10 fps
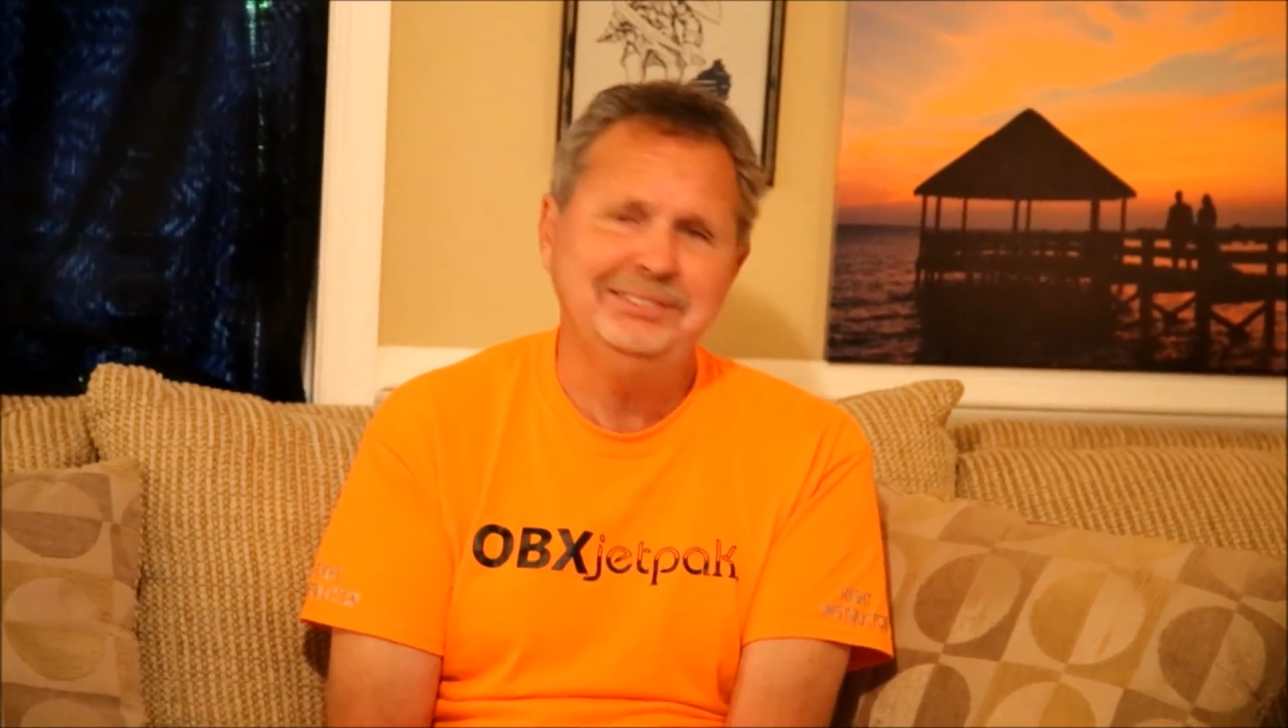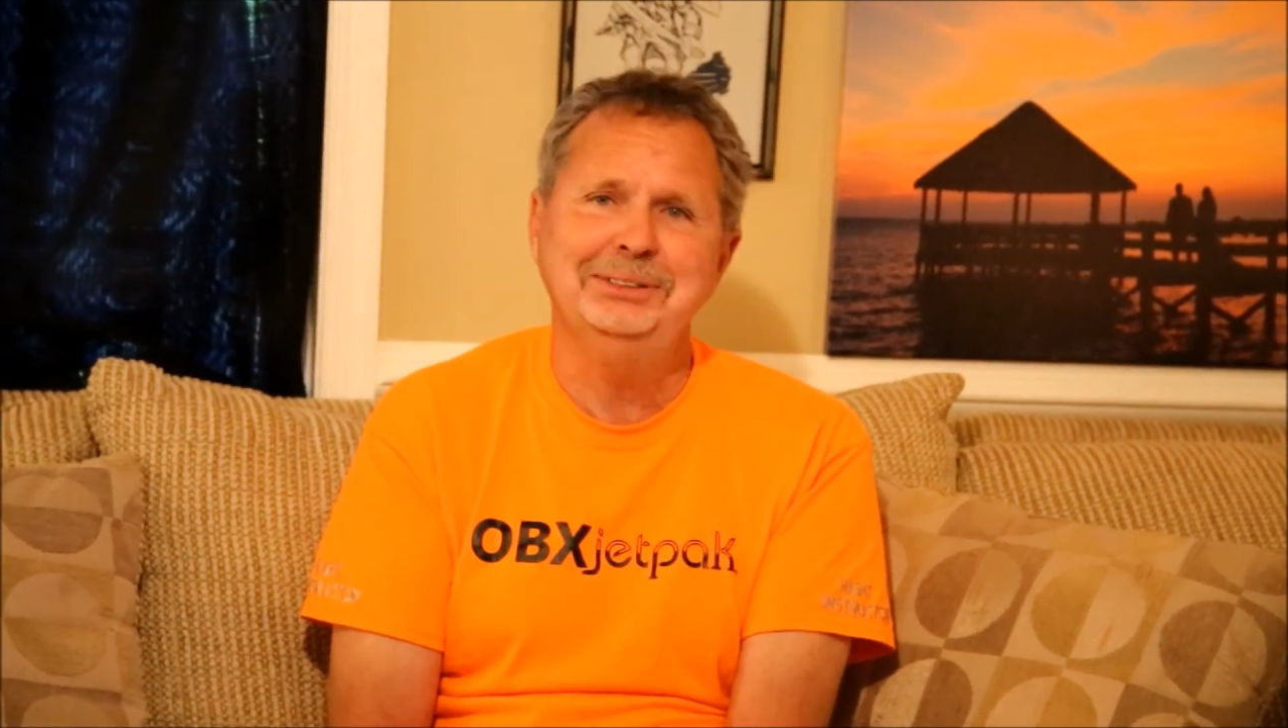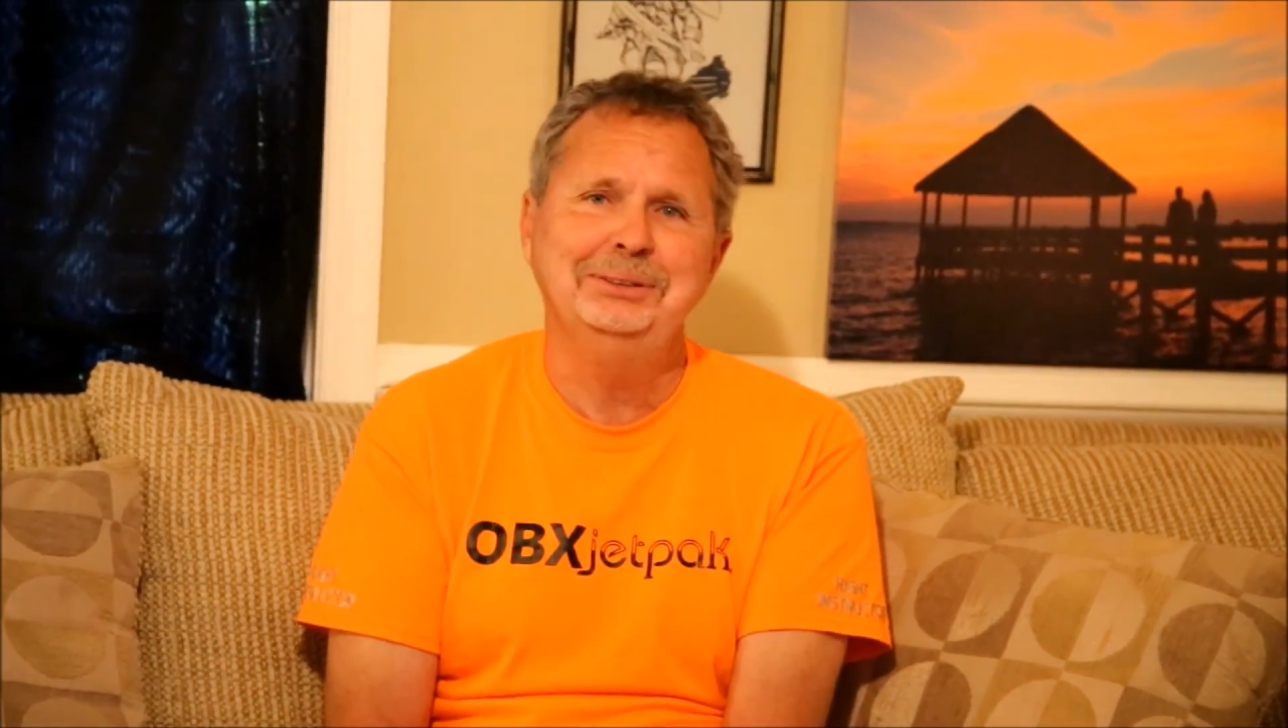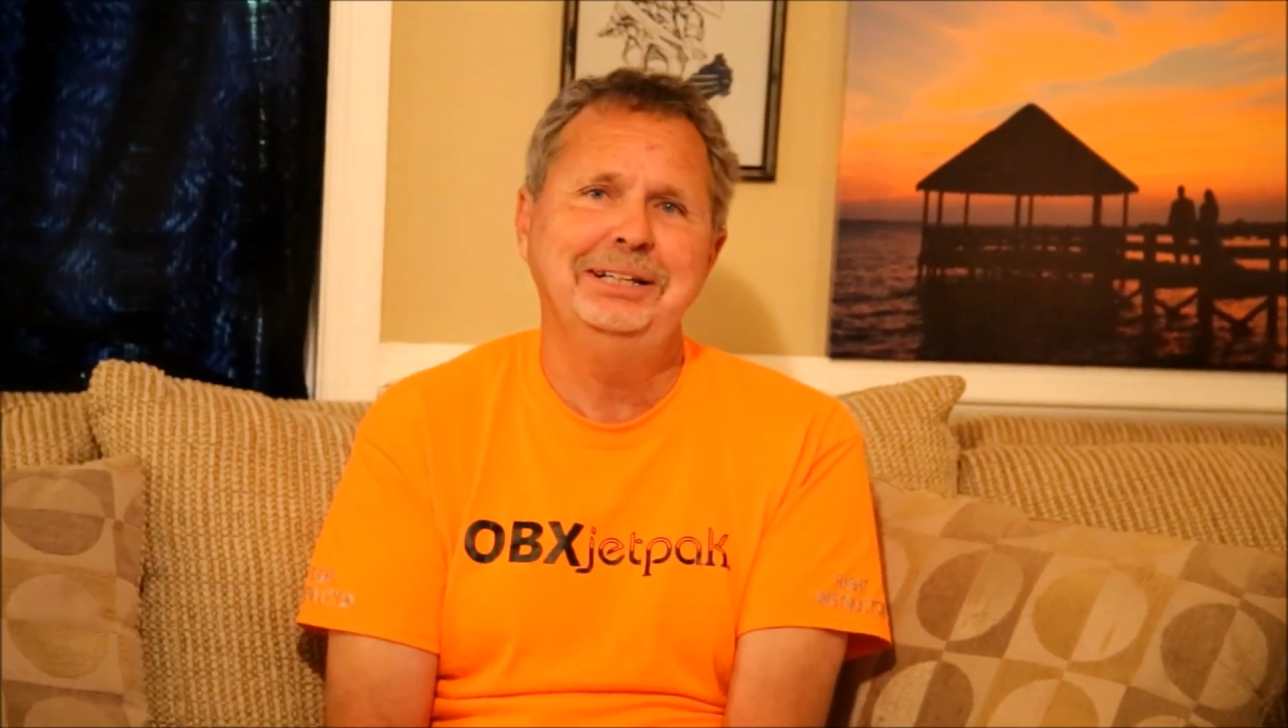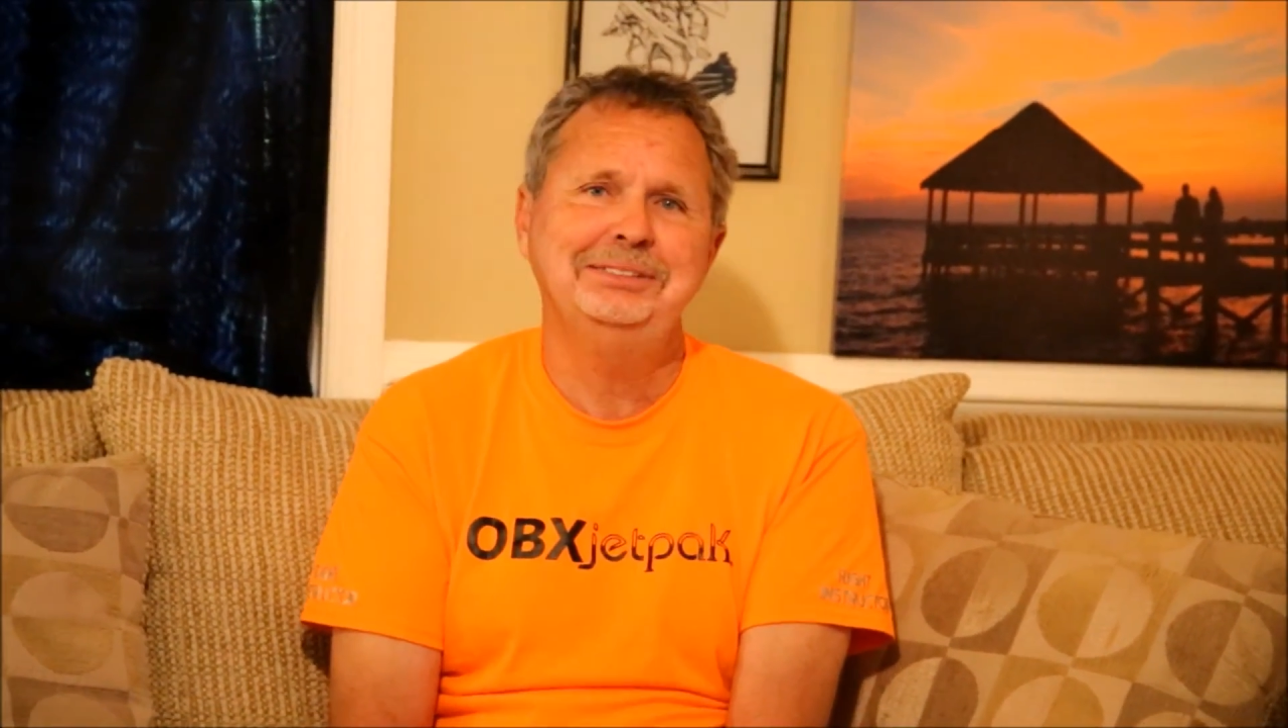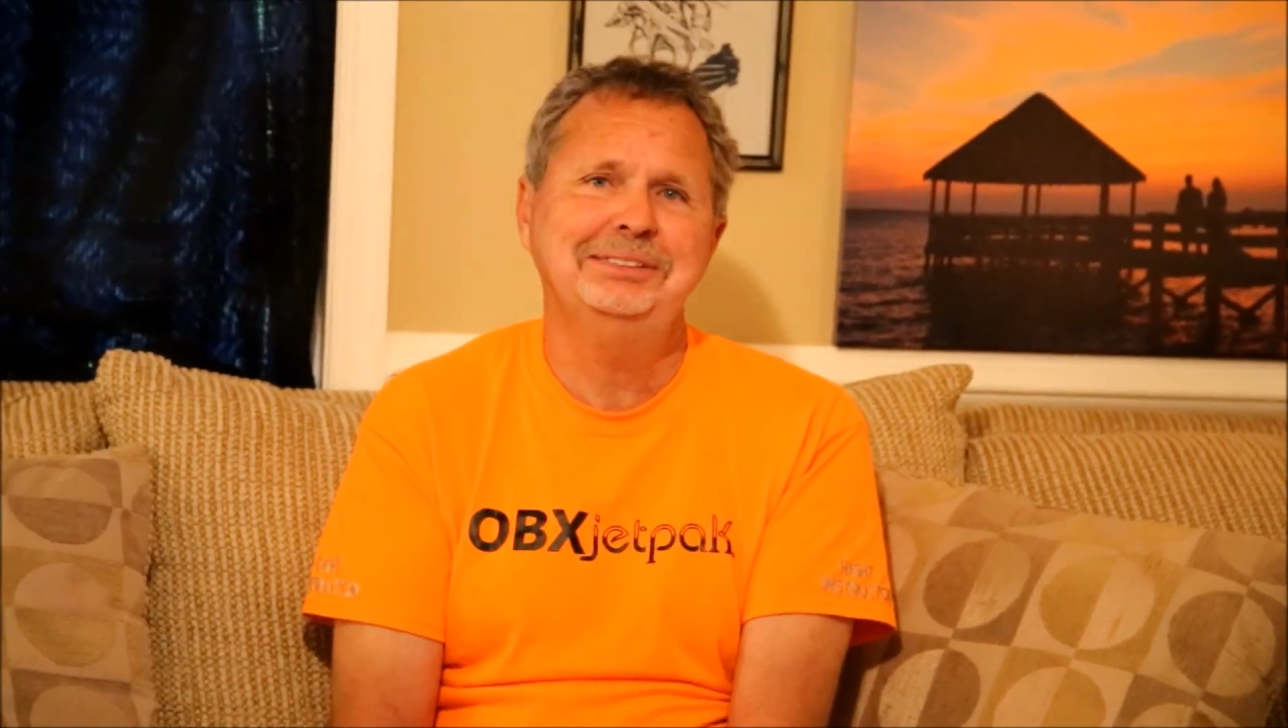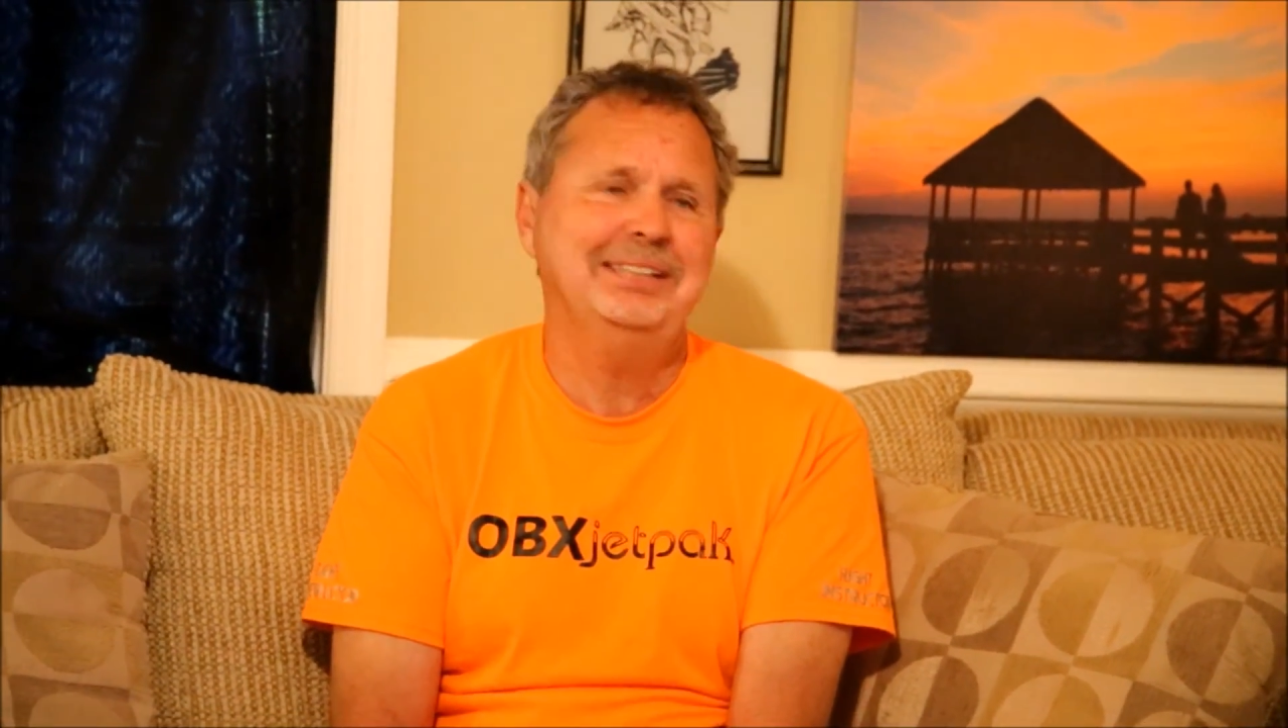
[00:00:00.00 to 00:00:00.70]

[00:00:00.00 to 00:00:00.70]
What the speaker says: so that's